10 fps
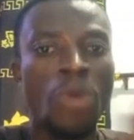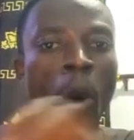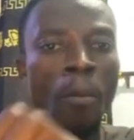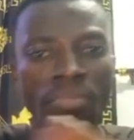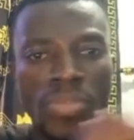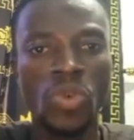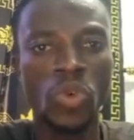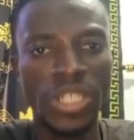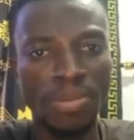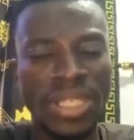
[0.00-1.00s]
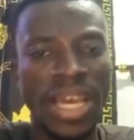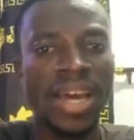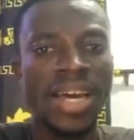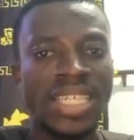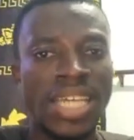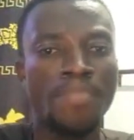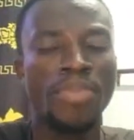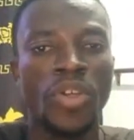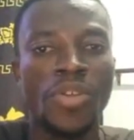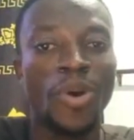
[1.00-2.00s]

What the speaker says: a womb would say you are building,